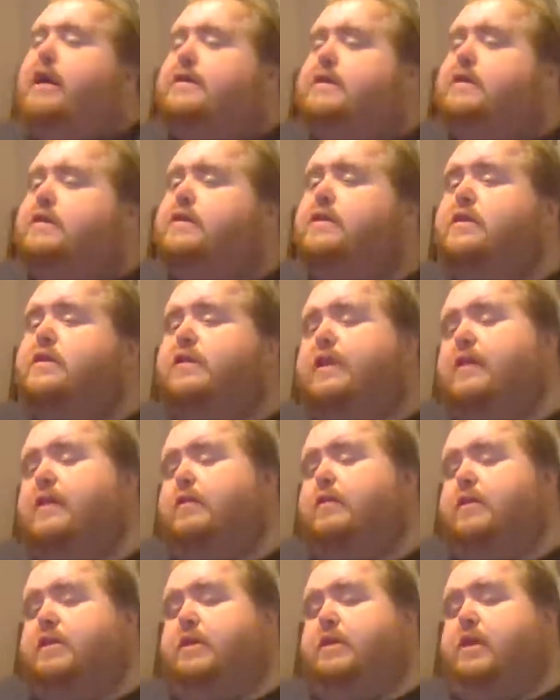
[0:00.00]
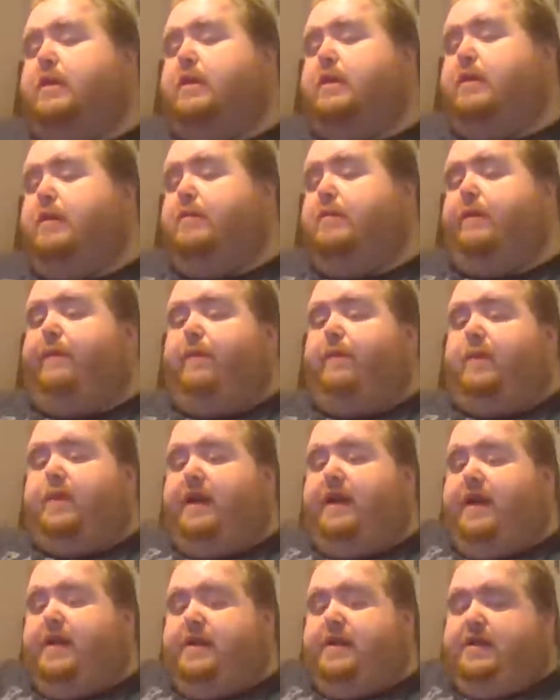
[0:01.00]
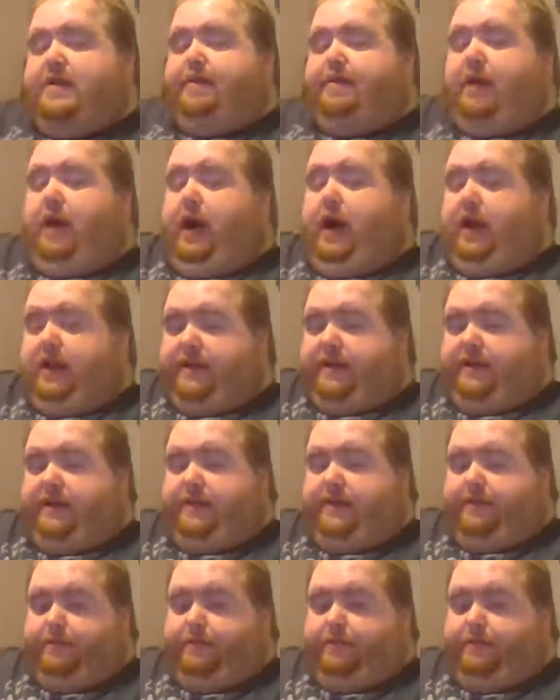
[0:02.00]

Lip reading: another thing I want to talk about before we get to the box.